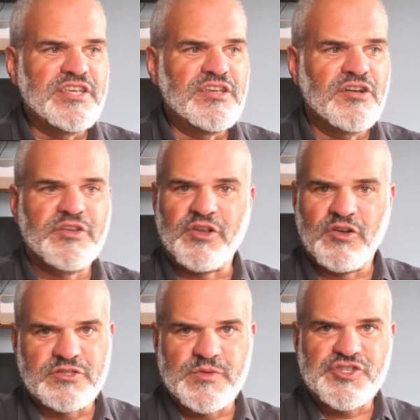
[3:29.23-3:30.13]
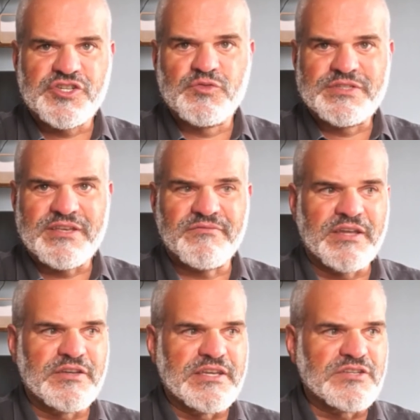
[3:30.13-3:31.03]
You can also switch it to
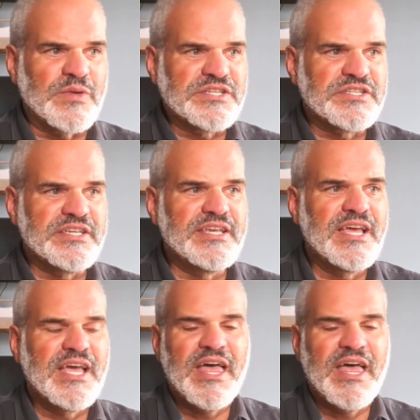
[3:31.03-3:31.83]
720.